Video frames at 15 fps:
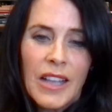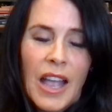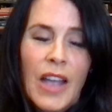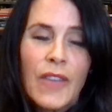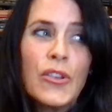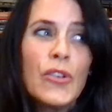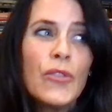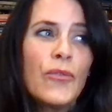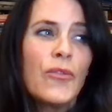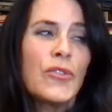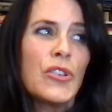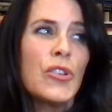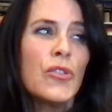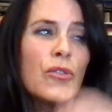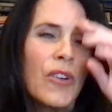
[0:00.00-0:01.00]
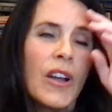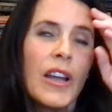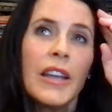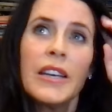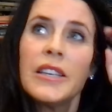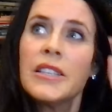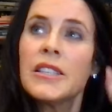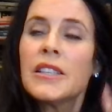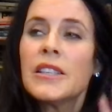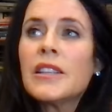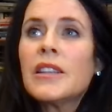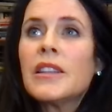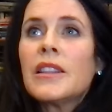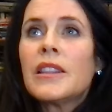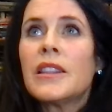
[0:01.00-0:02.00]
Have you do you find
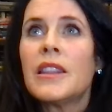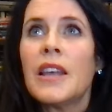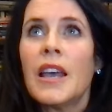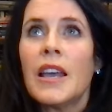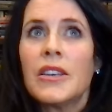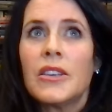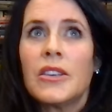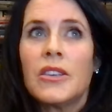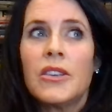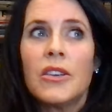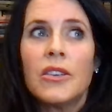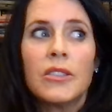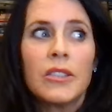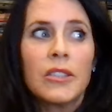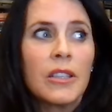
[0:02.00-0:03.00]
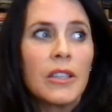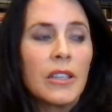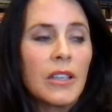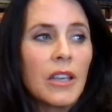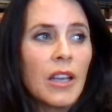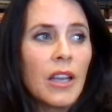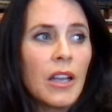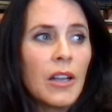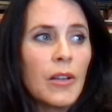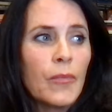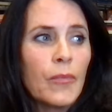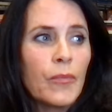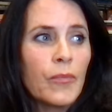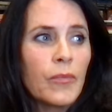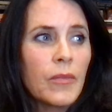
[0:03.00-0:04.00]
that Jung
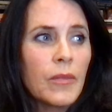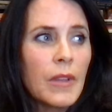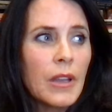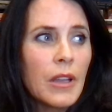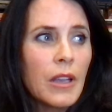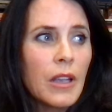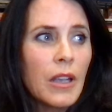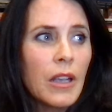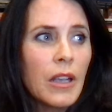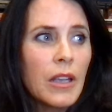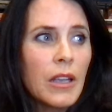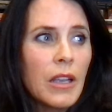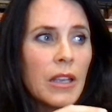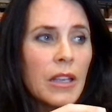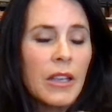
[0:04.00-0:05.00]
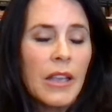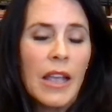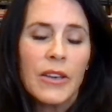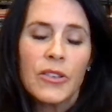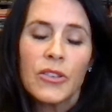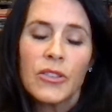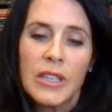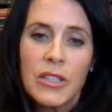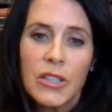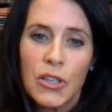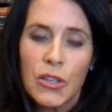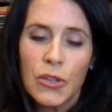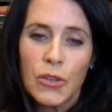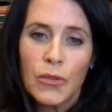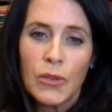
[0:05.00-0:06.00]
um enters into
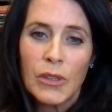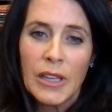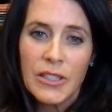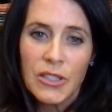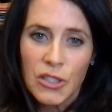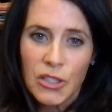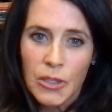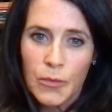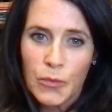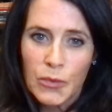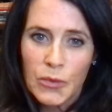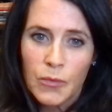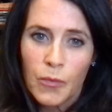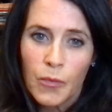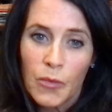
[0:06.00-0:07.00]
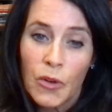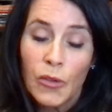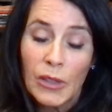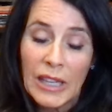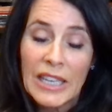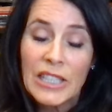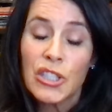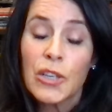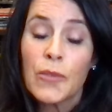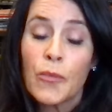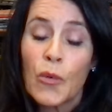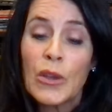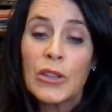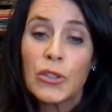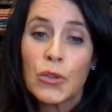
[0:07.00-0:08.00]
your relationships your relationship
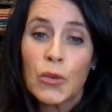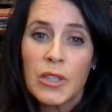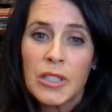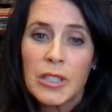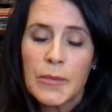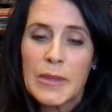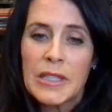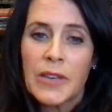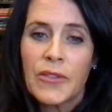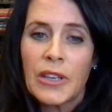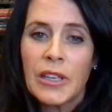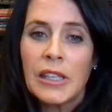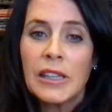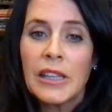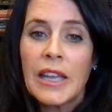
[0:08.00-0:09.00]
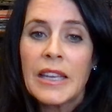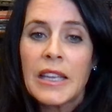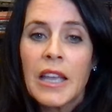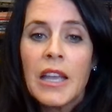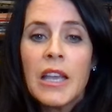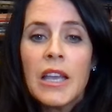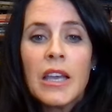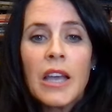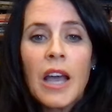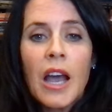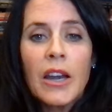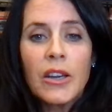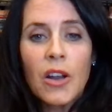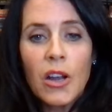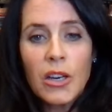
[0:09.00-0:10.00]
with Jordan specifically like
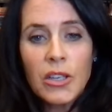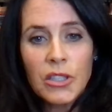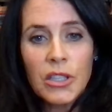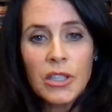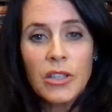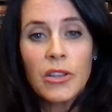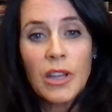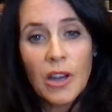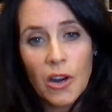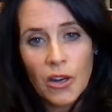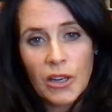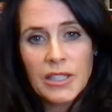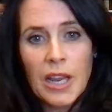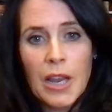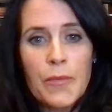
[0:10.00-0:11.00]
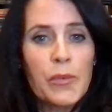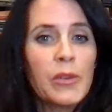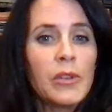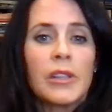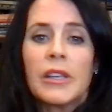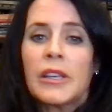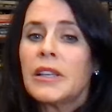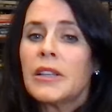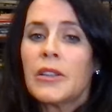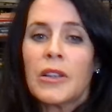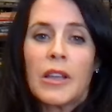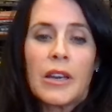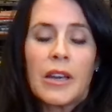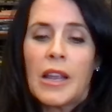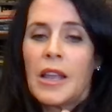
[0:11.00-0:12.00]
unconscious archetypally
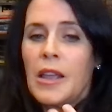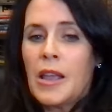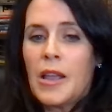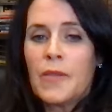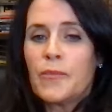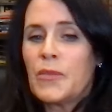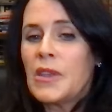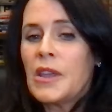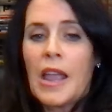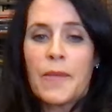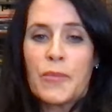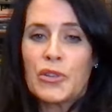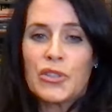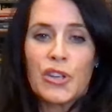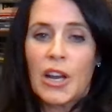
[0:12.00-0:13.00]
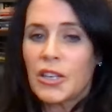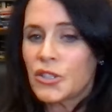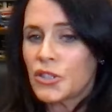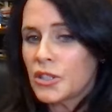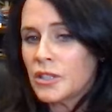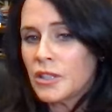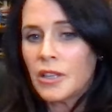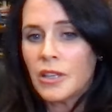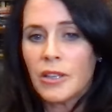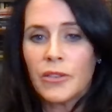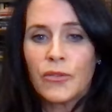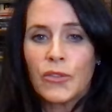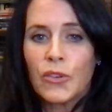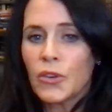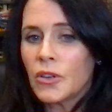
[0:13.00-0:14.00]
and eh, the projection
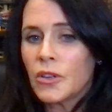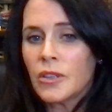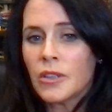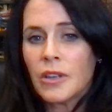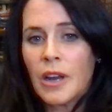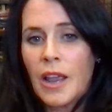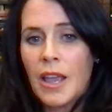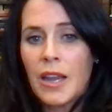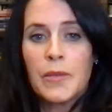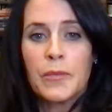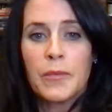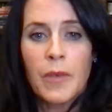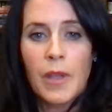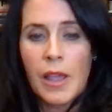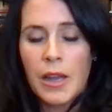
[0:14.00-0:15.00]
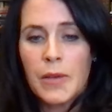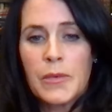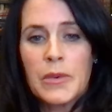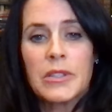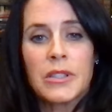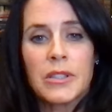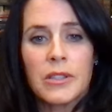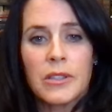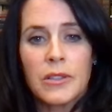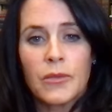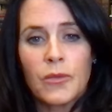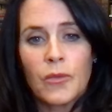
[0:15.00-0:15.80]
of your anim, animus